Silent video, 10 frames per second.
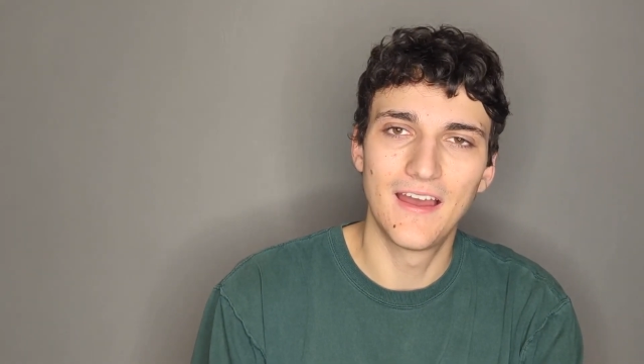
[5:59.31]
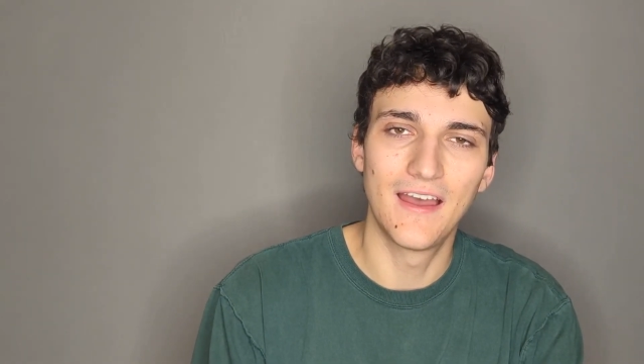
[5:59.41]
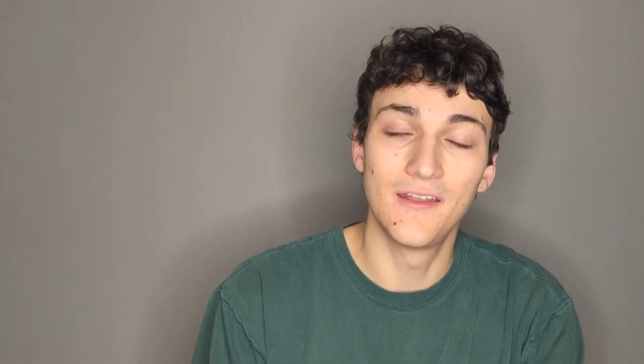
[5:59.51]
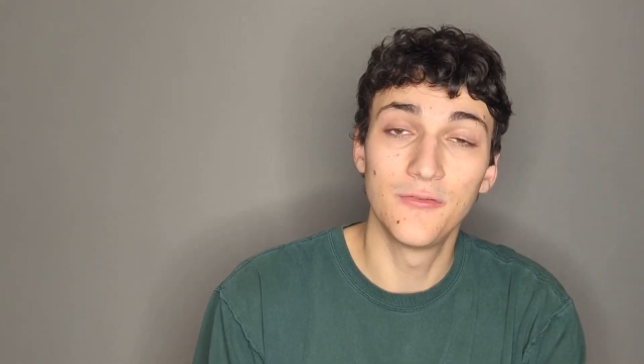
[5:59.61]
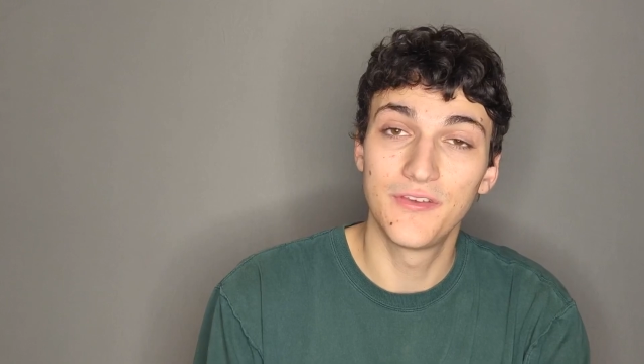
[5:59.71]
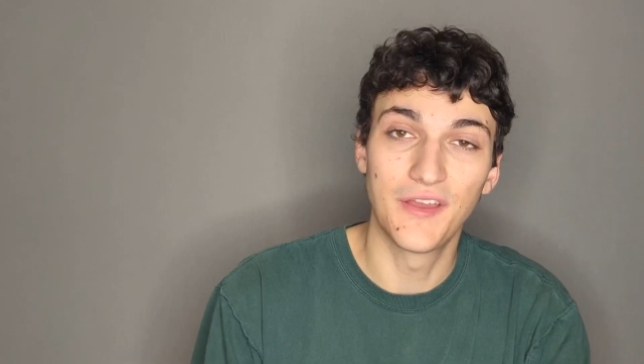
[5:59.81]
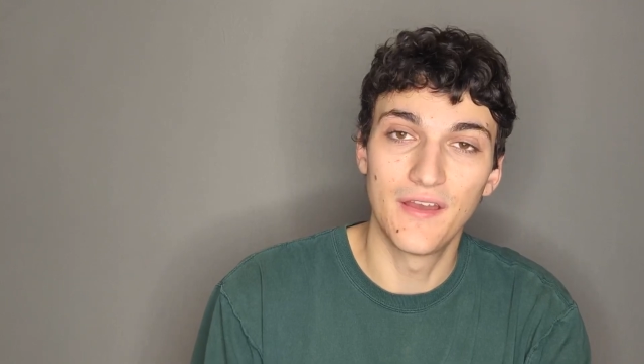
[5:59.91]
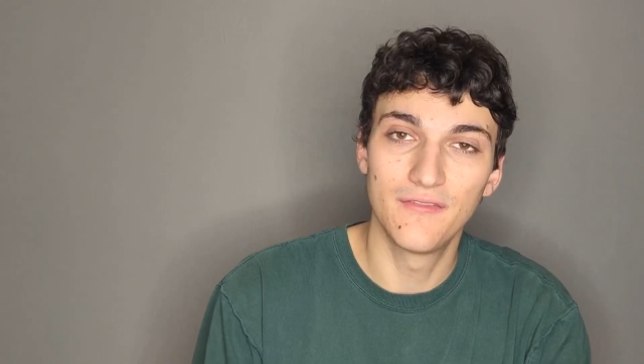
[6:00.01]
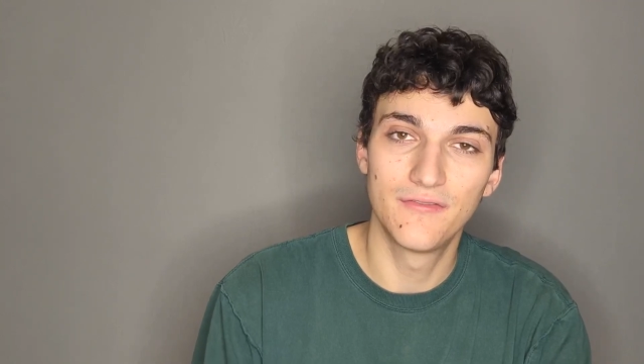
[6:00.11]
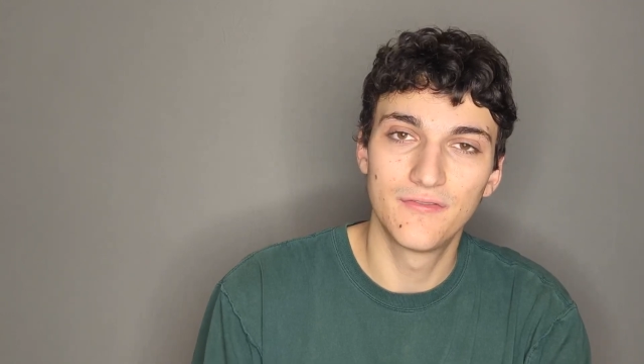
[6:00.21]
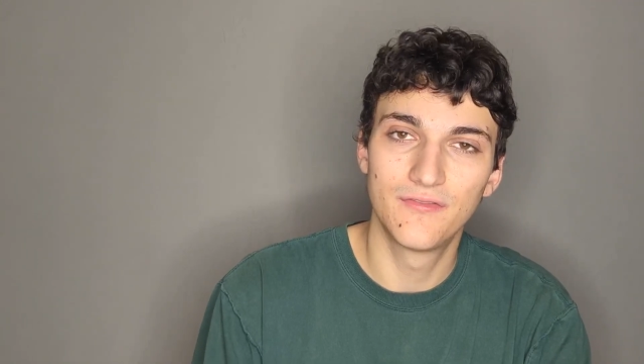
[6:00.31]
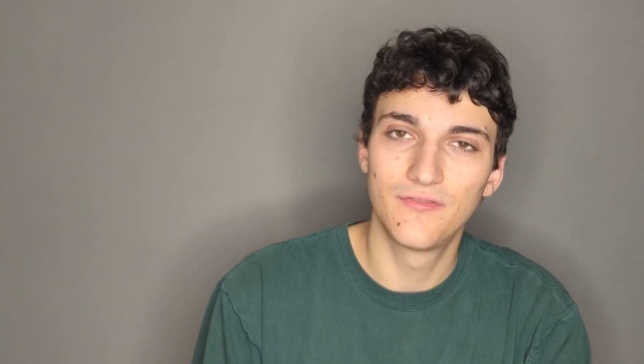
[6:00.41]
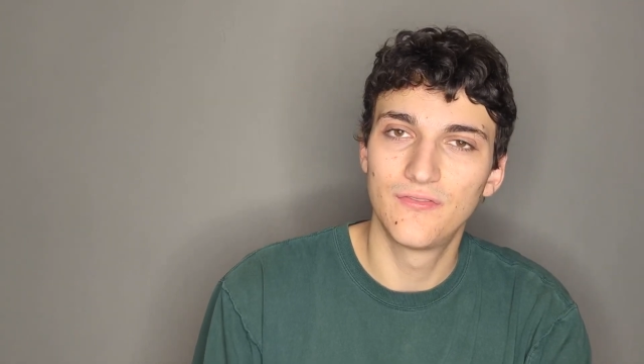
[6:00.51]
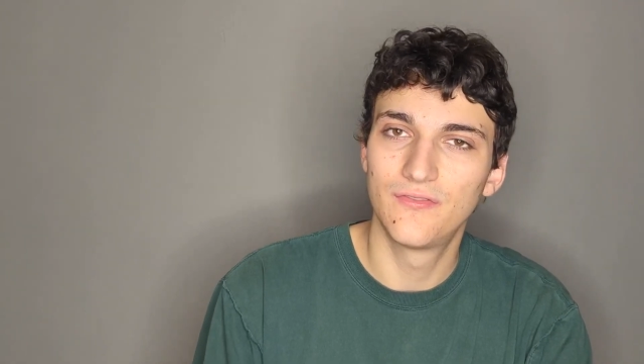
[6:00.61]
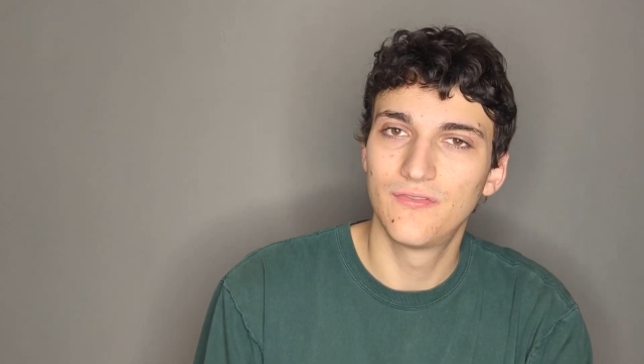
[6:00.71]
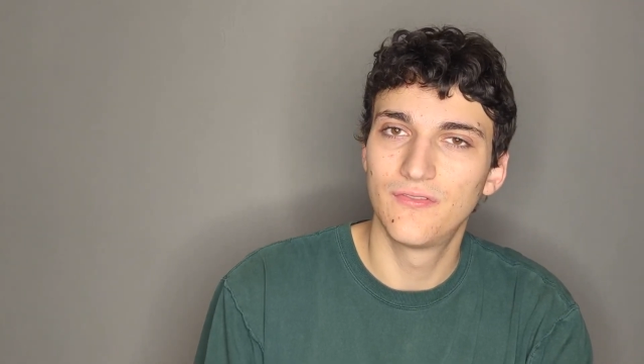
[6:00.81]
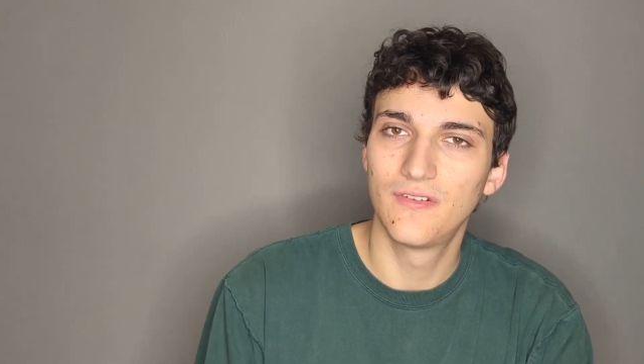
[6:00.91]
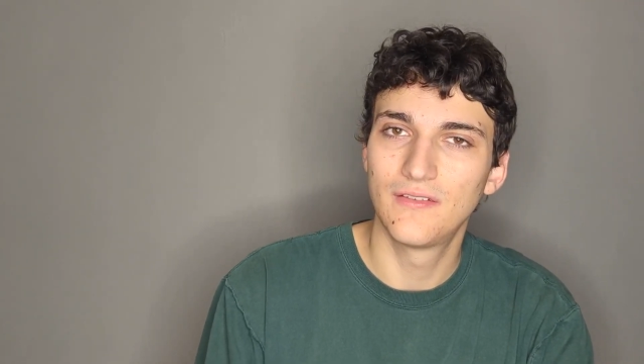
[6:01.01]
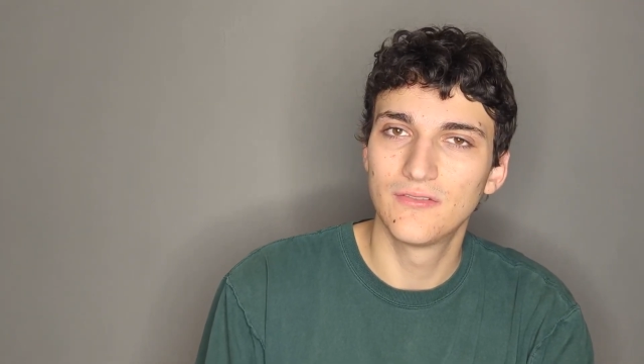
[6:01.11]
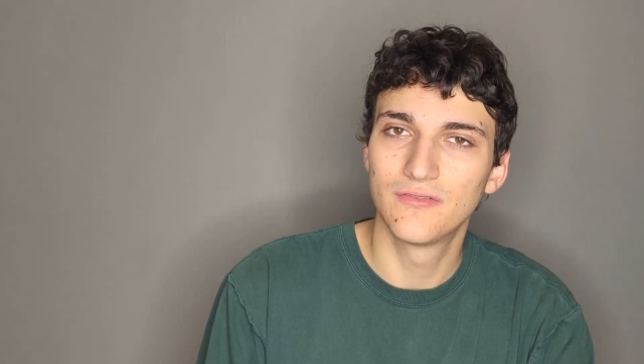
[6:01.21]
I don't think I've
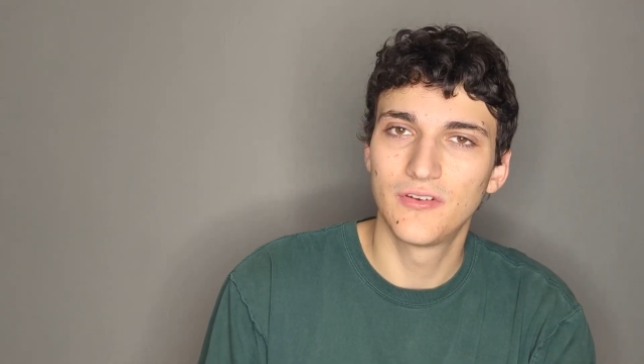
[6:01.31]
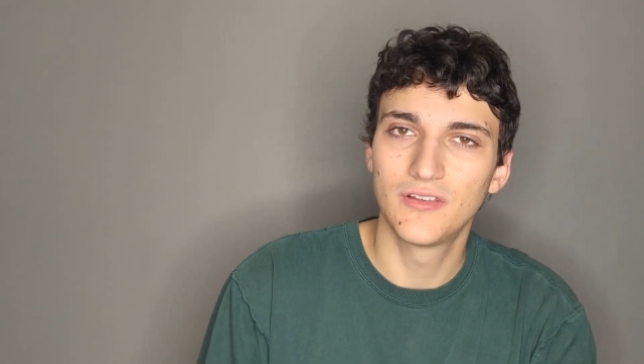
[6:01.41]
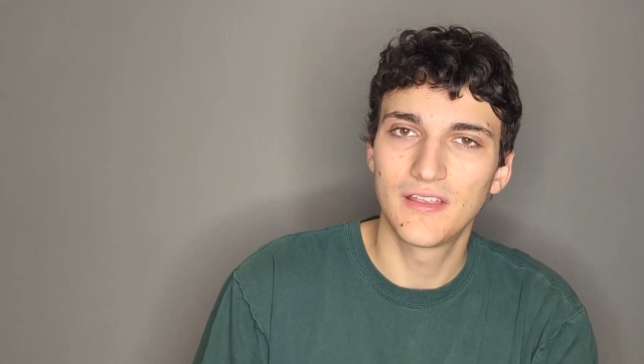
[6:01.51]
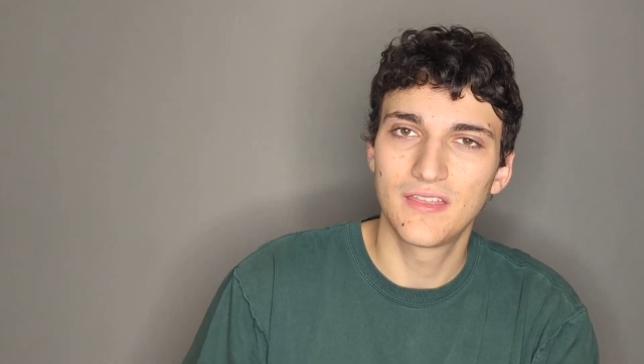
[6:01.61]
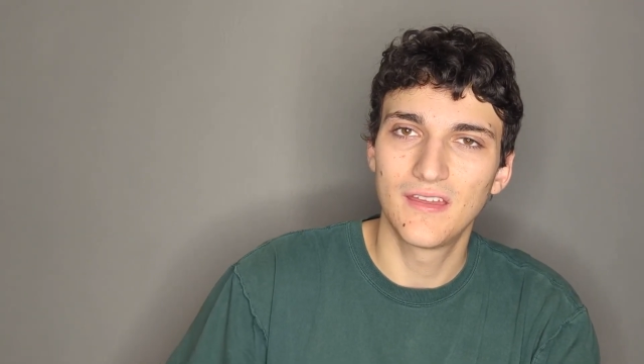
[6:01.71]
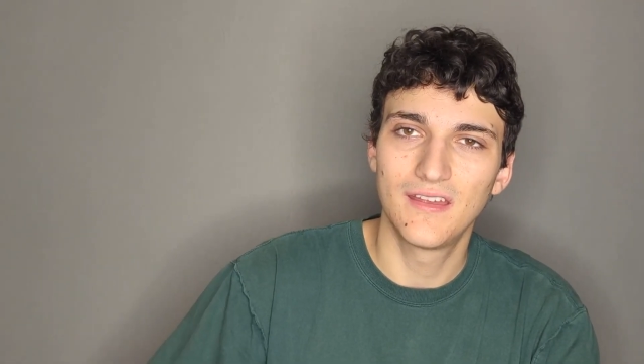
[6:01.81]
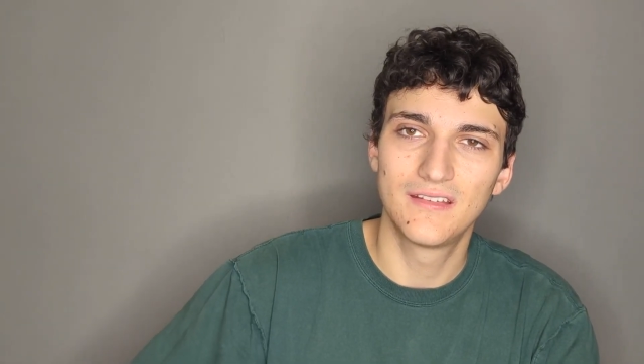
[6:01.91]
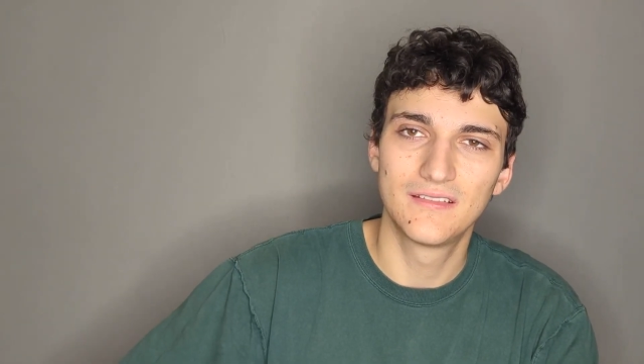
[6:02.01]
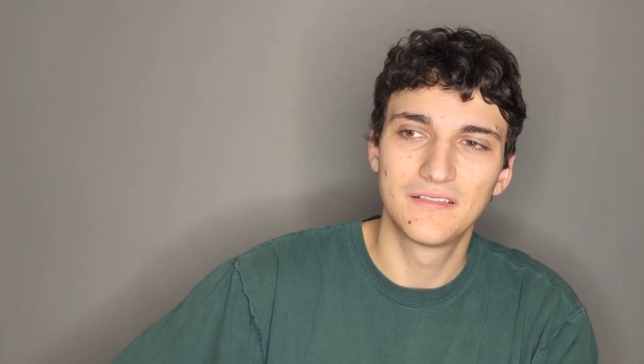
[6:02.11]
ever felt like that.